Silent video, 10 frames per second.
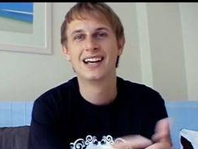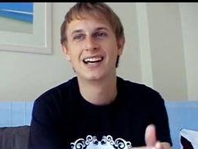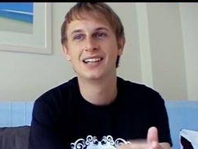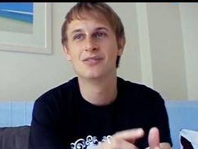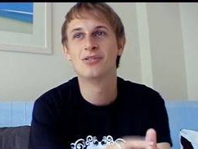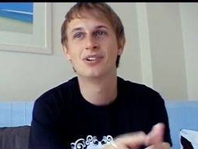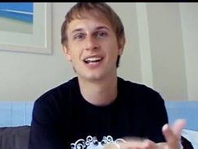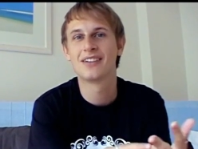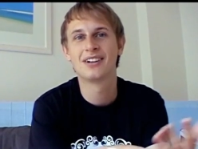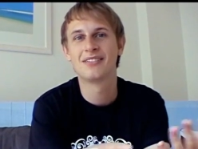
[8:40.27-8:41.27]
and you all going
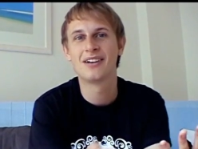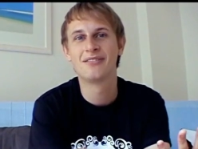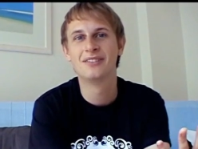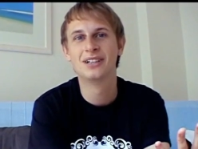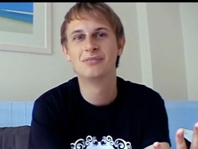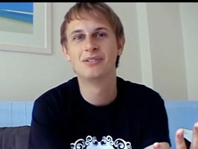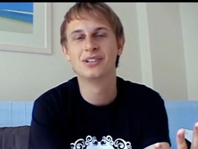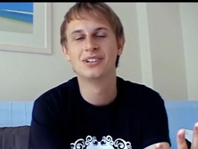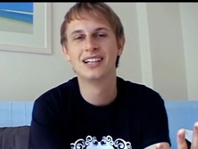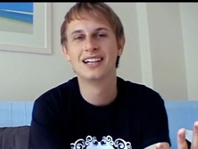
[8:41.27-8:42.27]
to have that film on
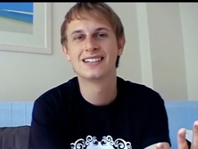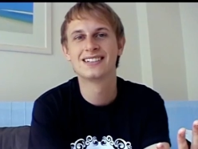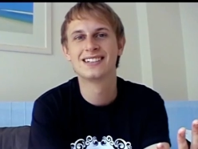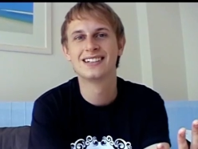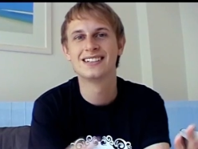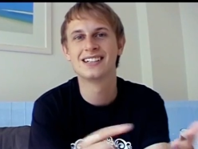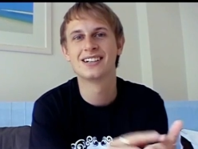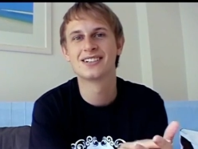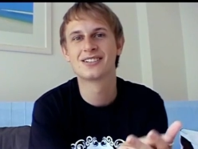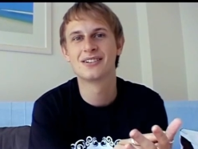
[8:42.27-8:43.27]
your list? Is it
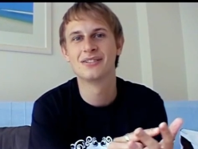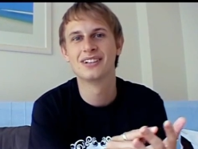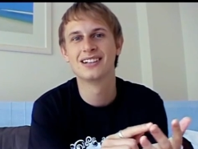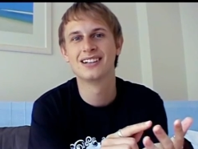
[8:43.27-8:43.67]
going to stream it?